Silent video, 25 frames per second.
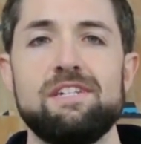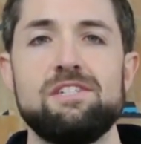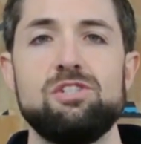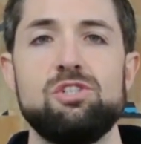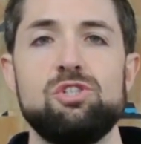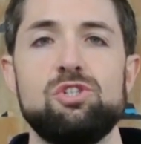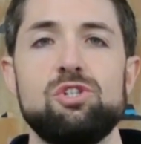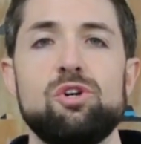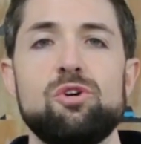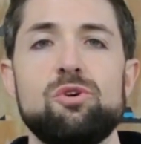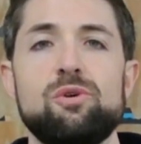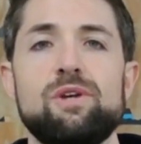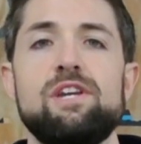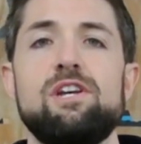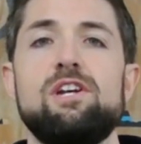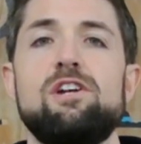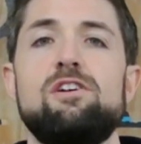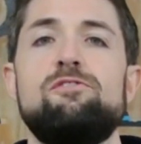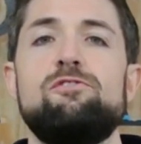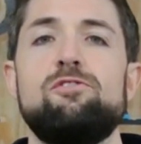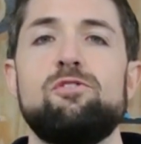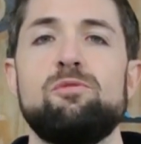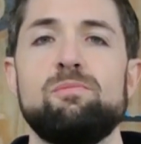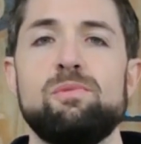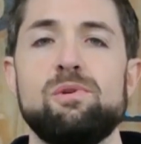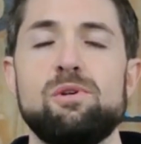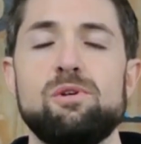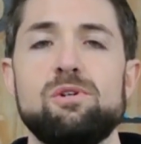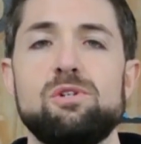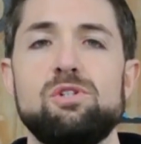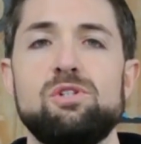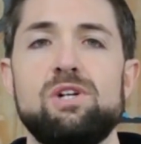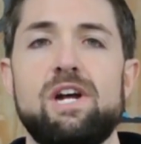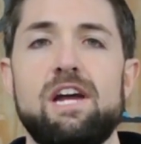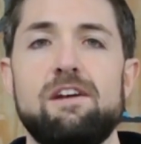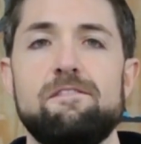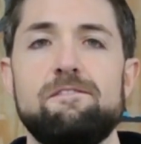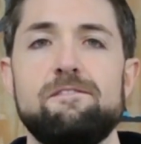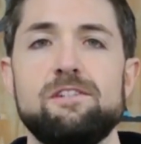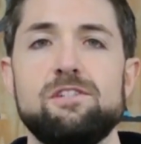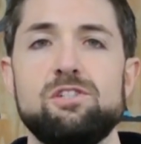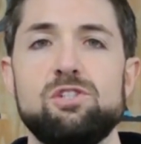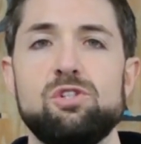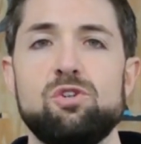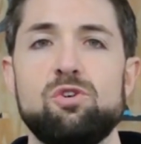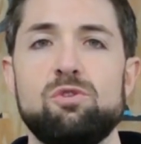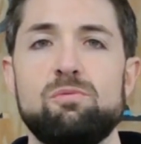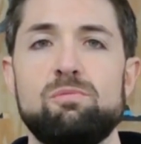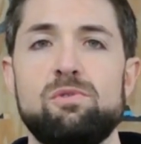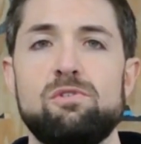Joe here from Pure Drive
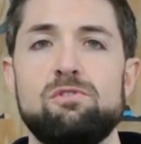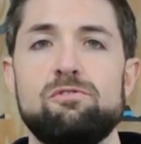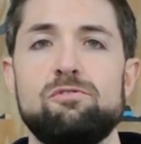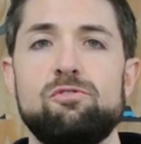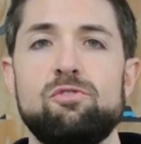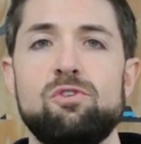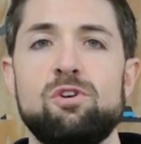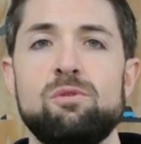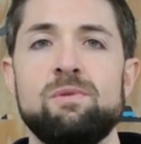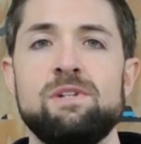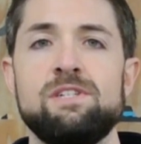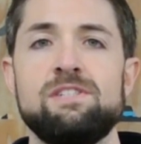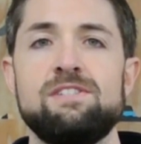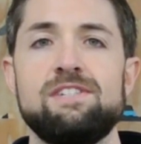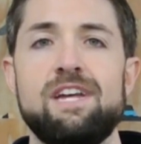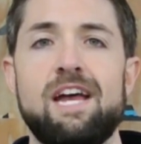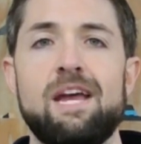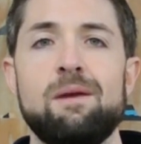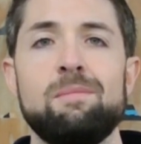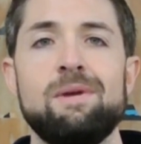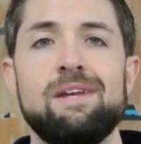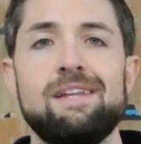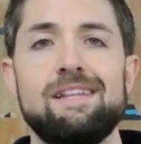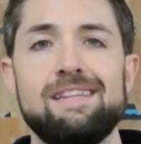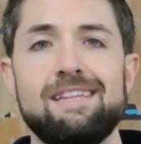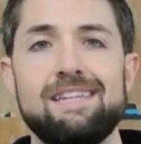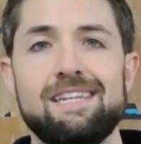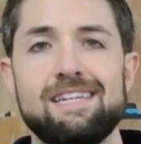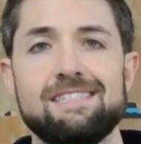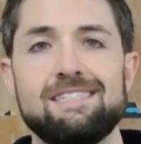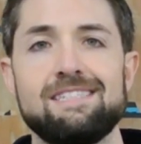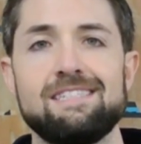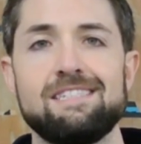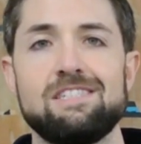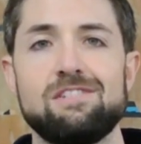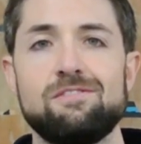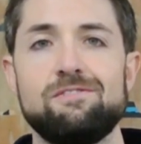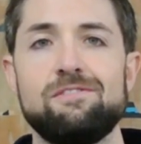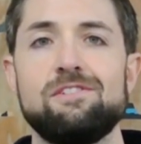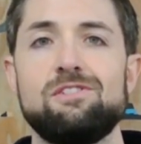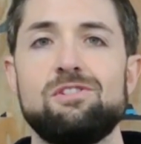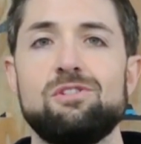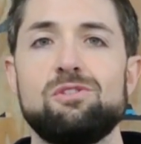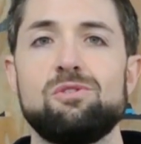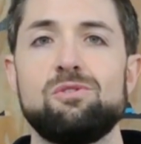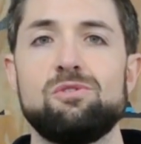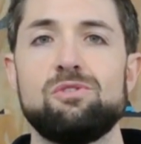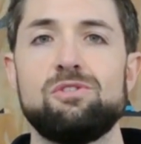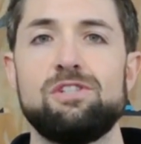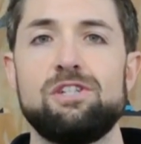Physio and Performance. I'm a licensed
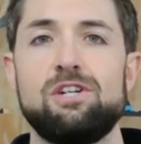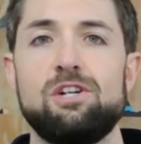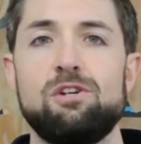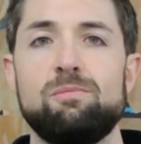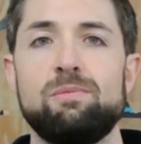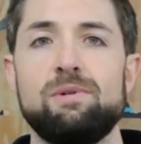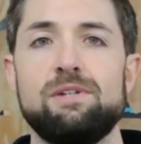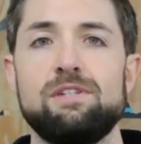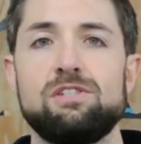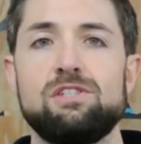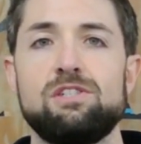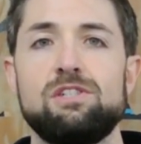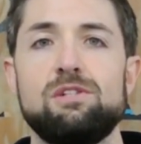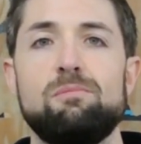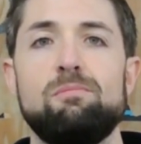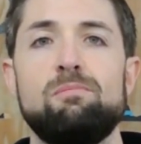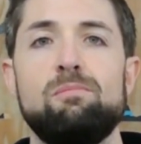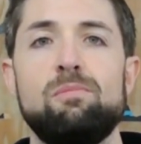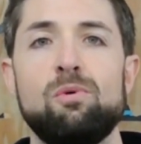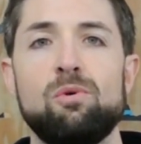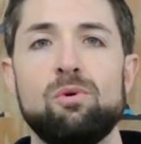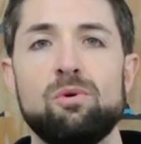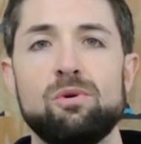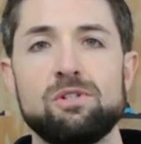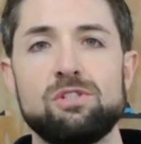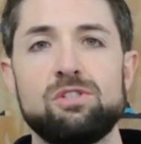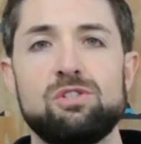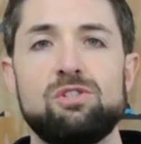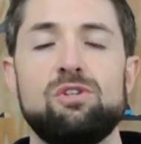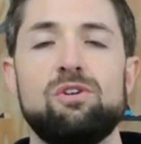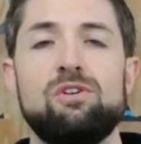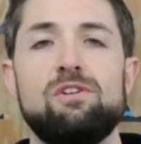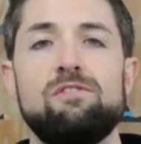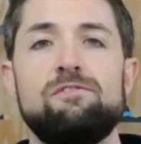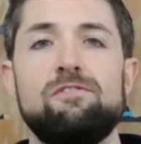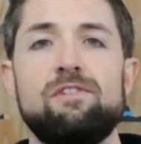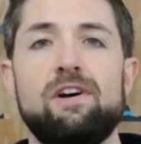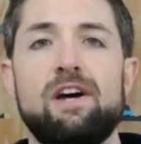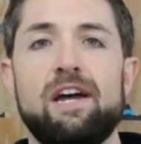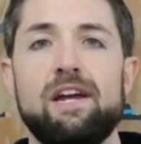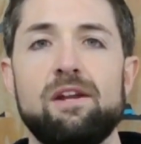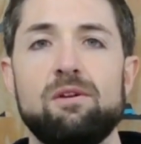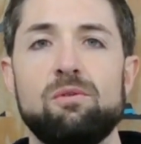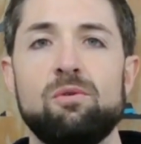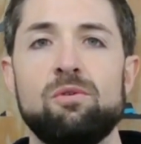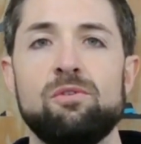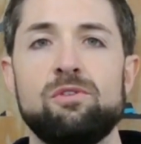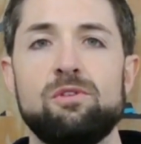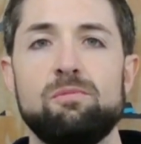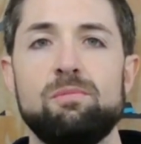physical therapist, board certified
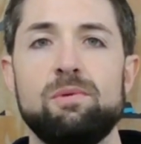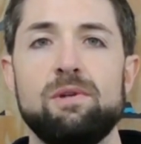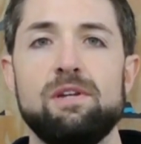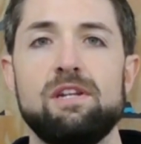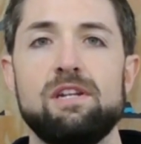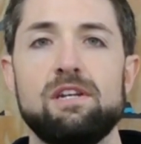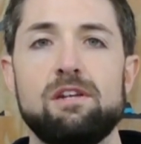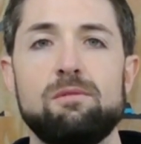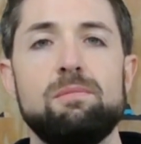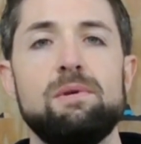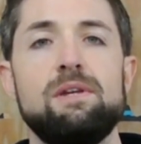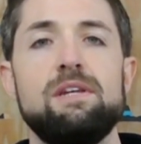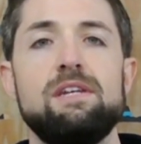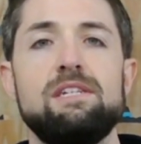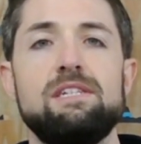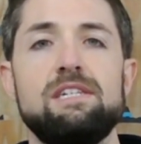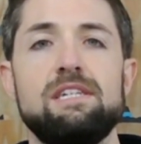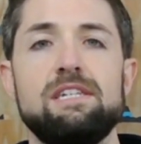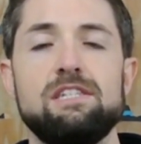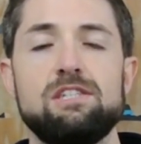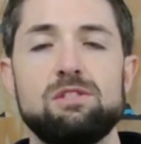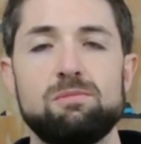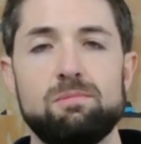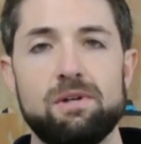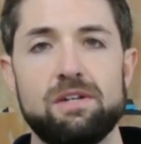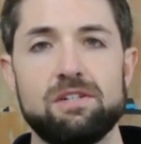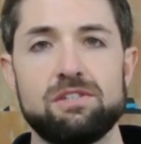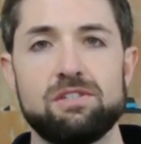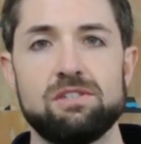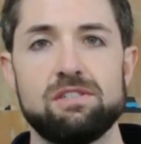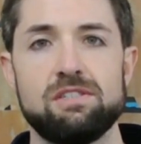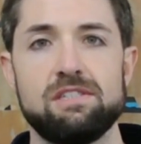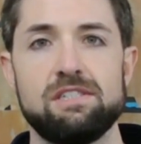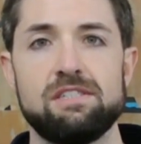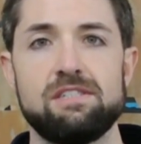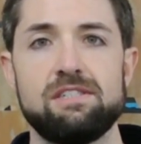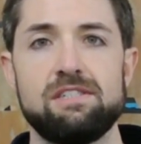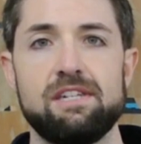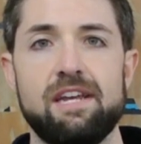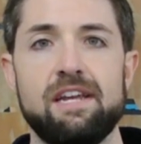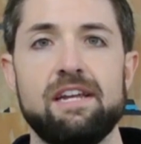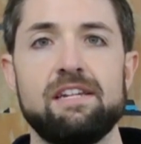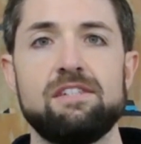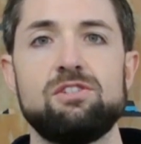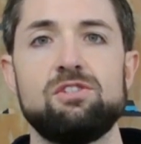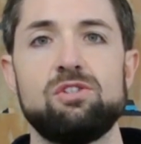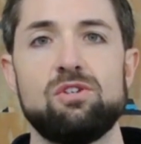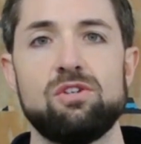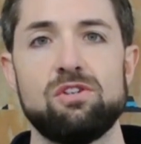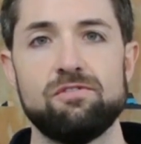orthopedic PT specialist, and
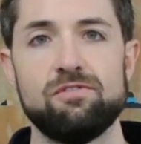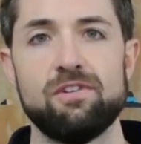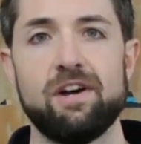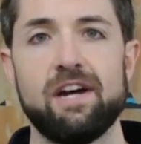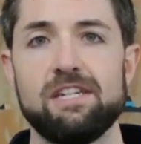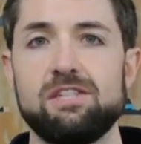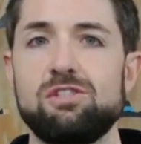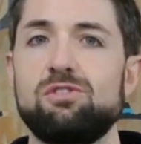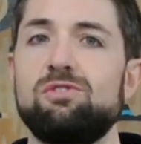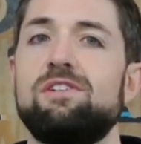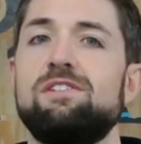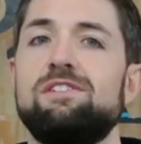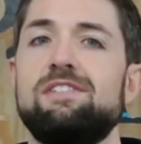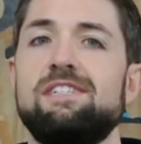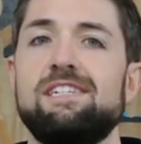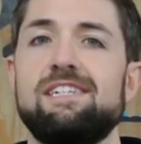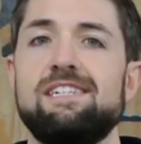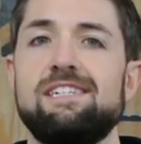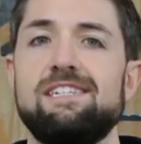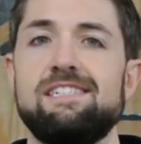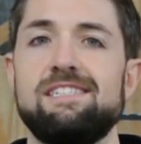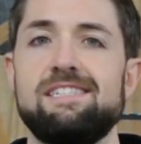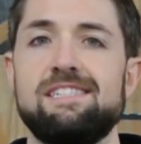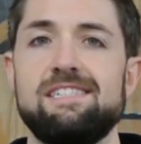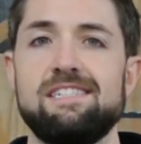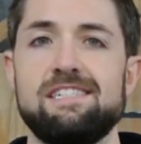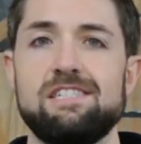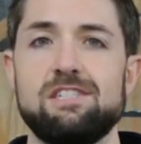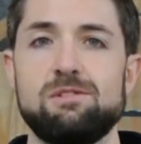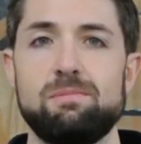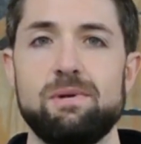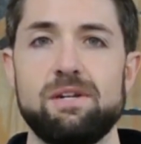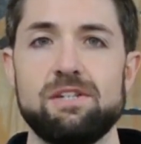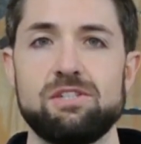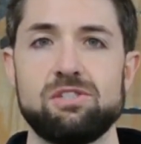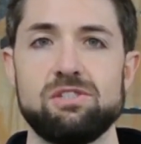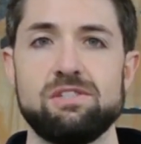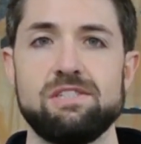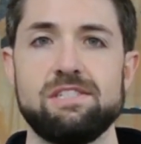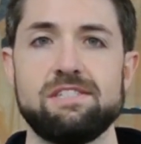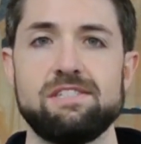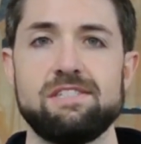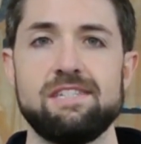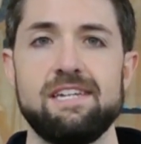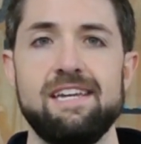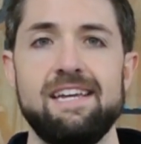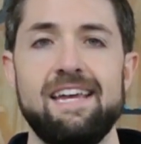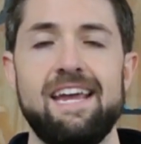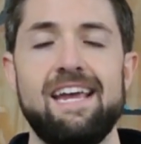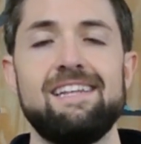certified strength and conditioning specialist.
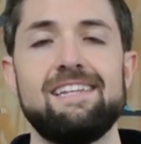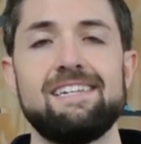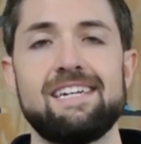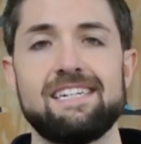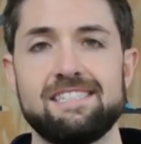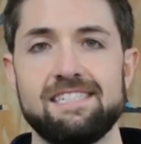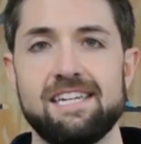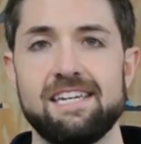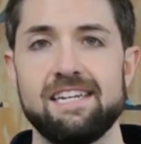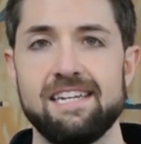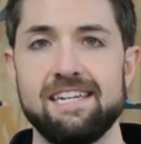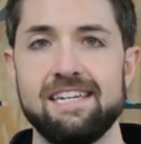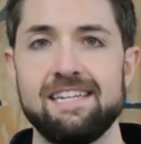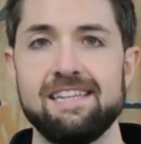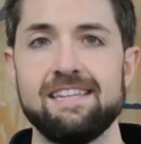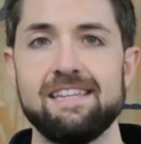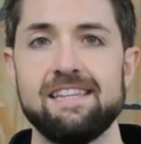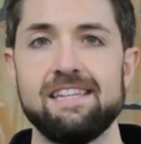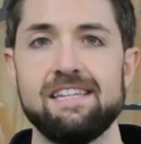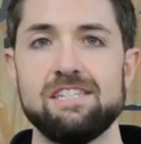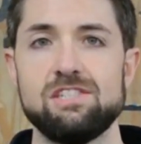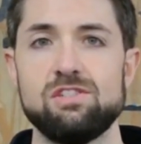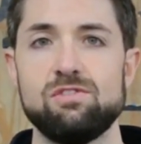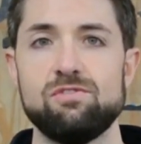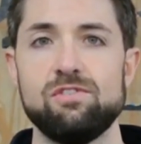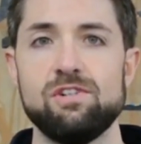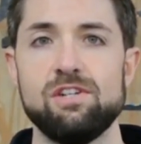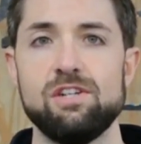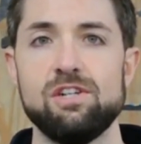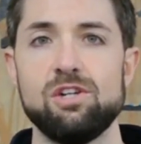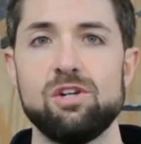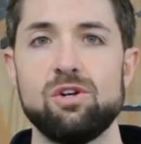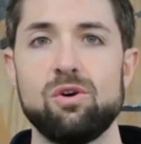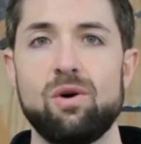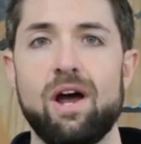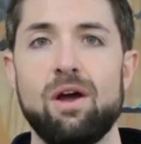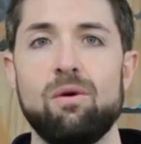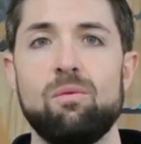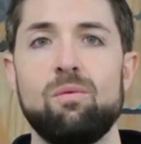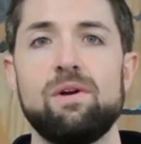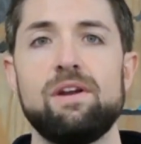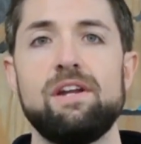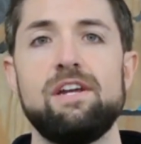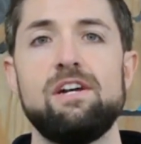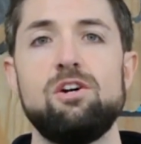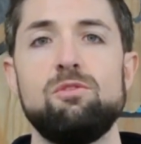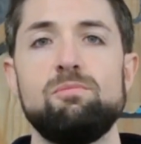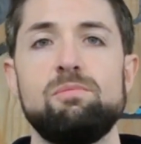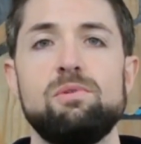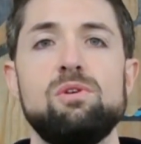And like I said, in this video, I want to
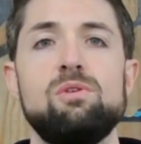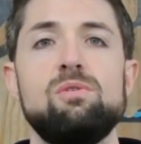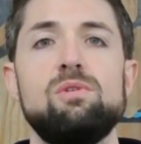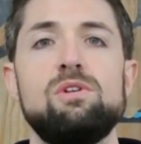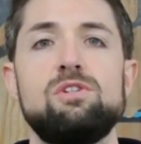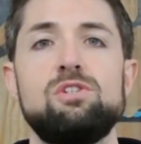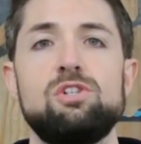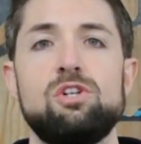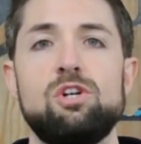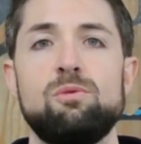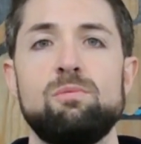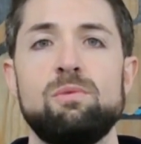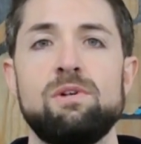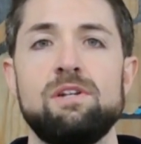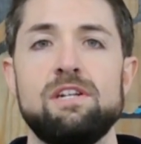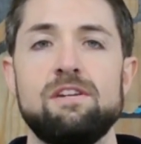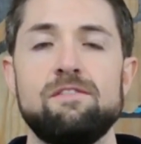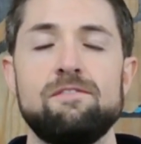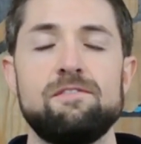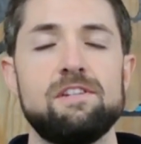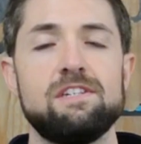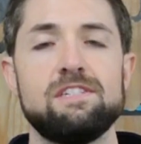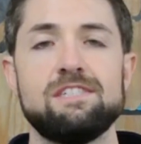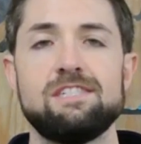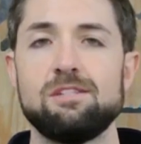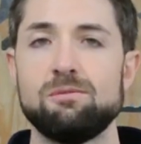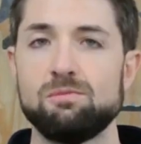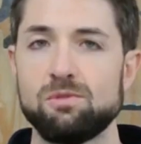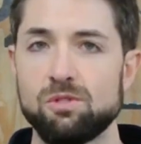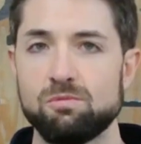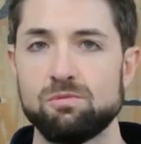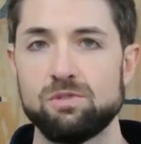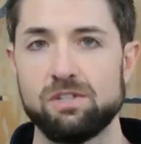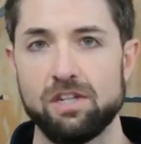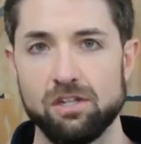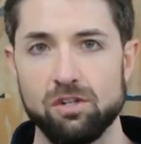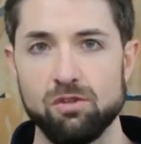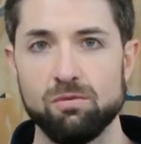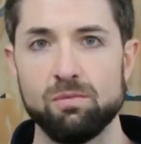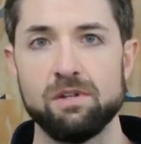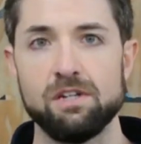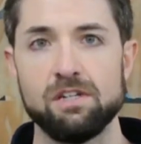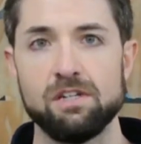help you determine if the symptoms that you've been